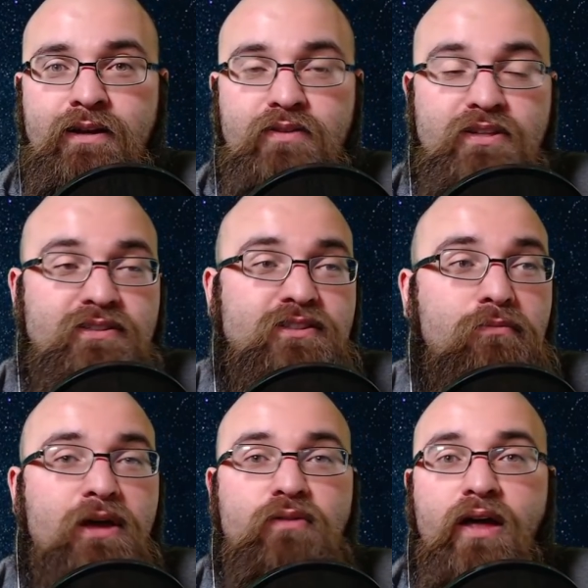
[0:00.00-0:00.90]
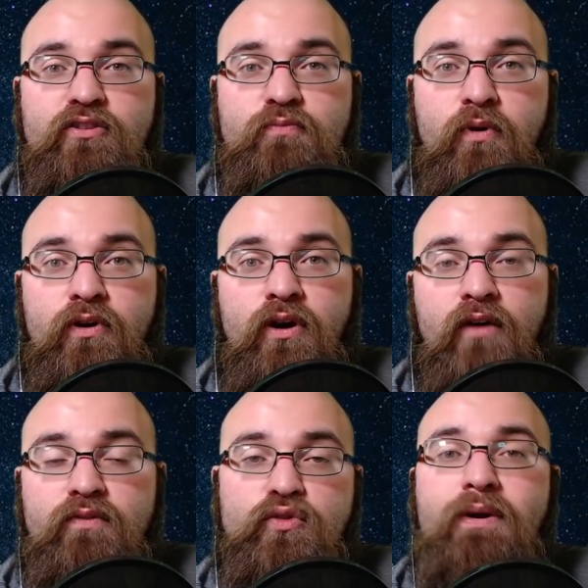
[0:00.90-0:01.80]
This is the Ben Roethlisberger
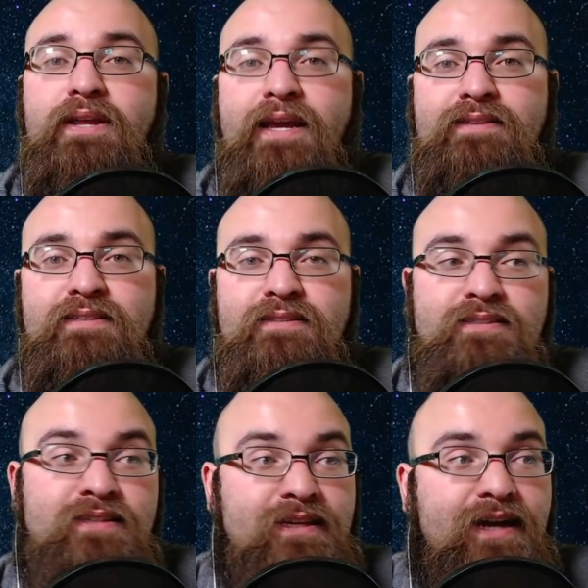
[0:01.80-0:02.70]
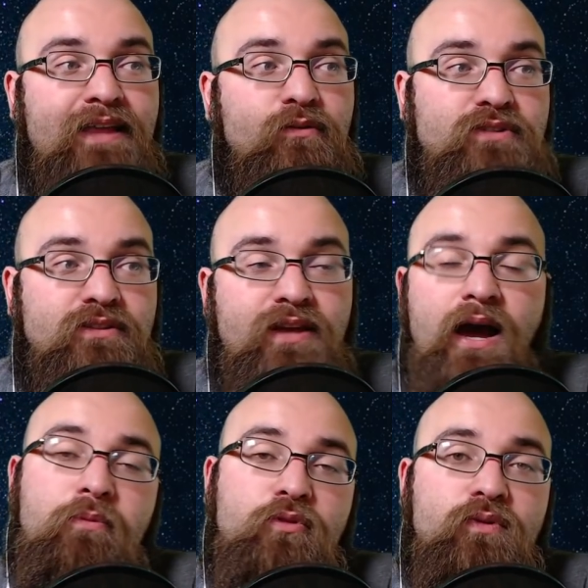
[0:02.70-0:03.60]
of the 2018 season, the guy that was a
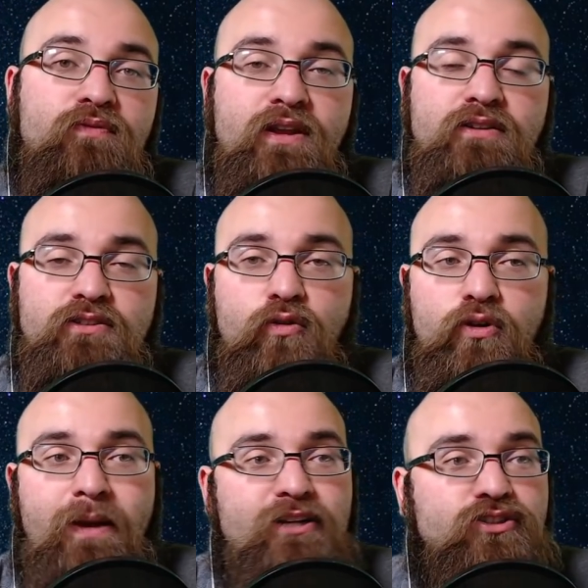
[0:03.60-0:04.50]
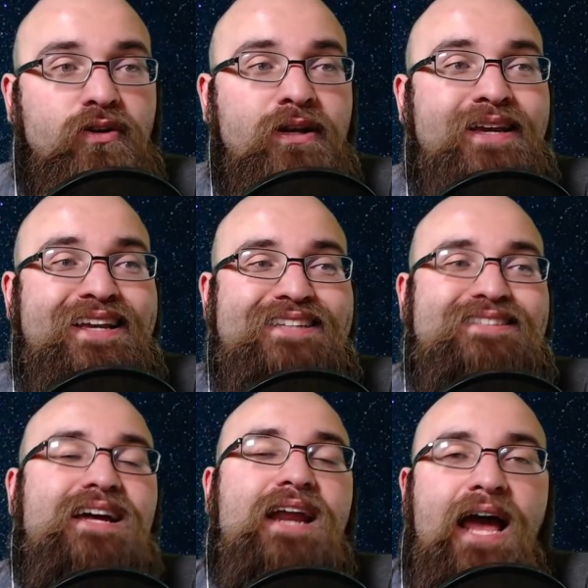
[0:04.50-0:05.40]
top three fantasy quarterback. Sure,
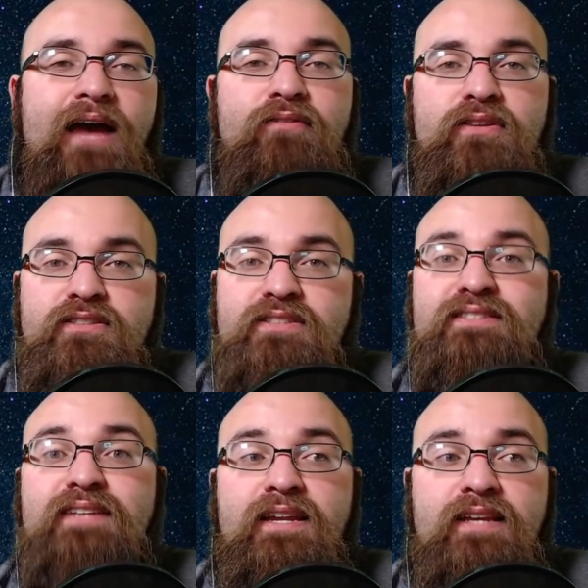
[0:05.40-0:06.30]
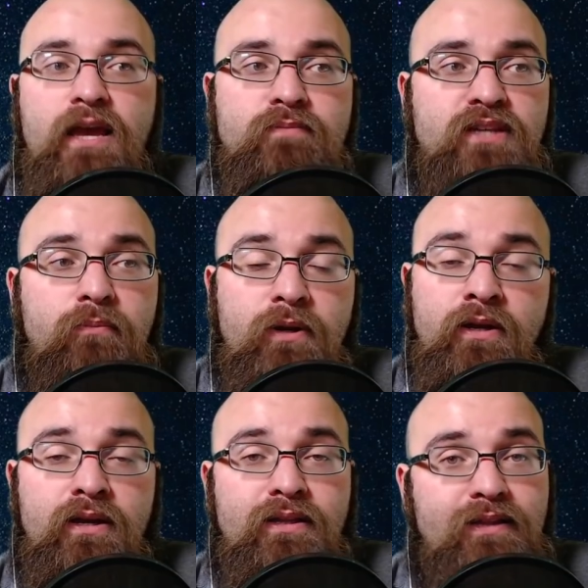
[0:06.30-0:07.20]
he's not having these insane games yet,
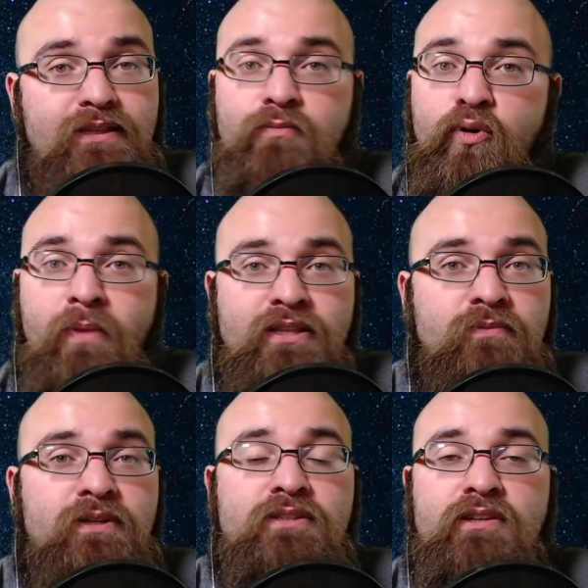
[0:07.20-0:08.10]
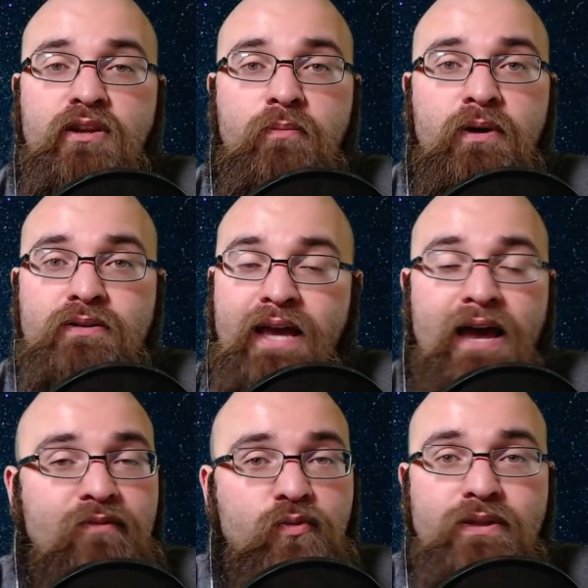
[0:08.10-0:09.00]
but let the momentum continue to build. They
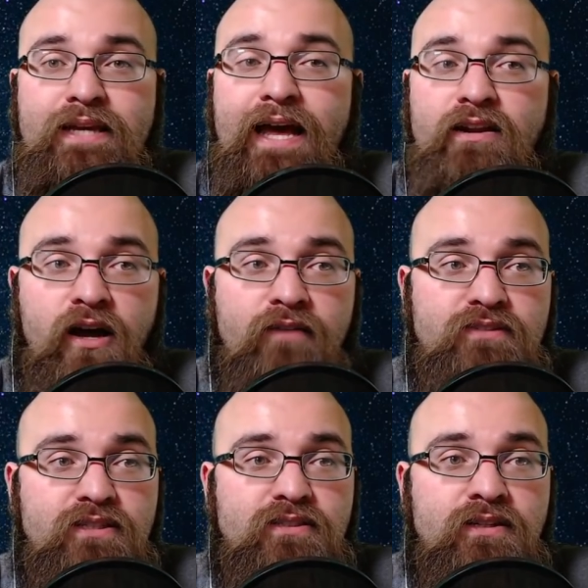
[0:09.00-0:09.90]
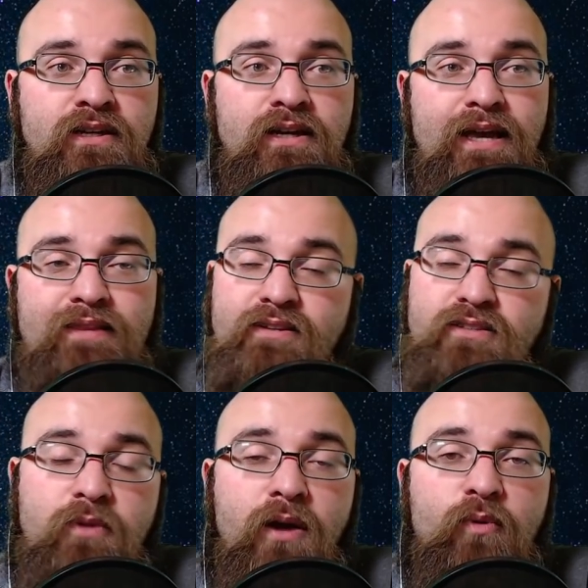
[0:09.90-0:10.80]
haven't really had an offseason. In this
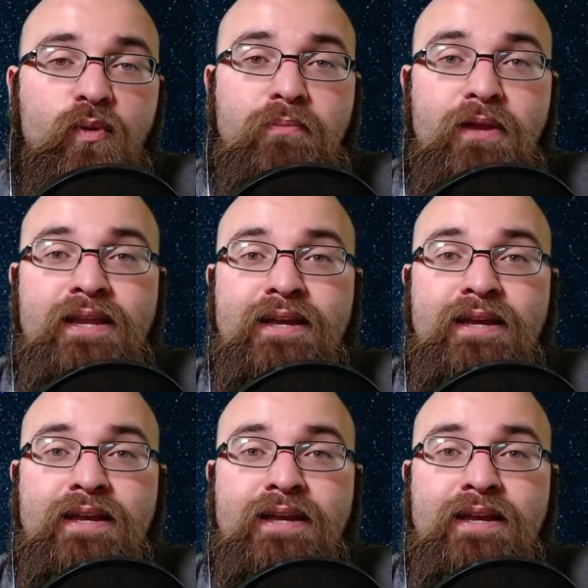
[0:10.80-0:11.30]
upcoming week, playing